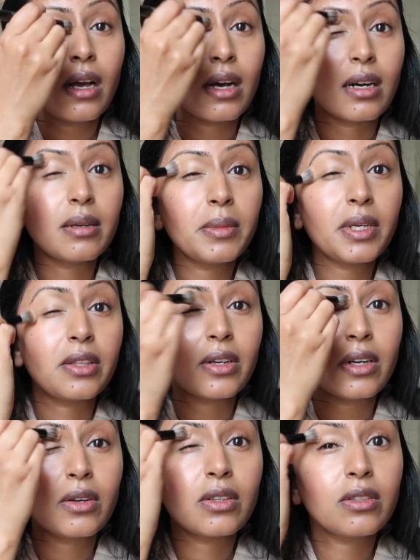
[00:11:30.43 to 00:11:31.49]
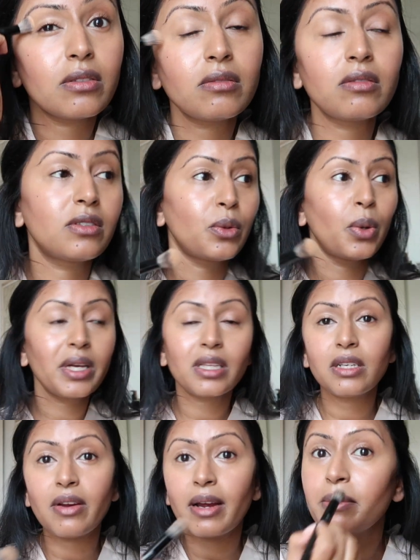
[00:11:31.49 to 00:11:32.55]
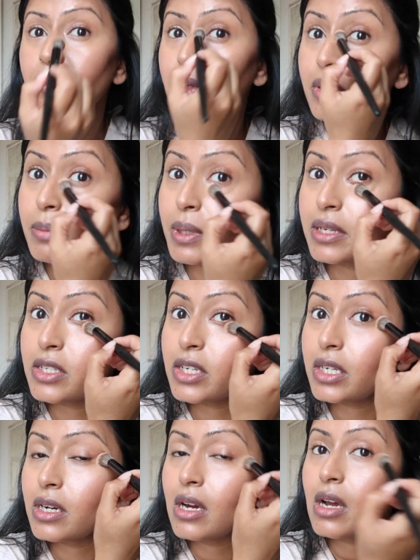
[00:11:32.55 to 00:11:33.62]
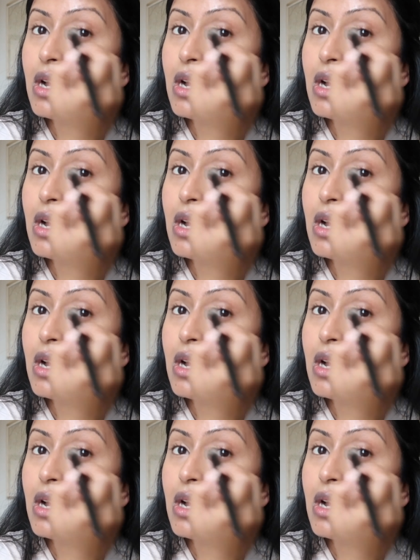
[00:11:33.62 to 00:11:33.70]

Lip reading: Either I'll quickly grab my beauty blender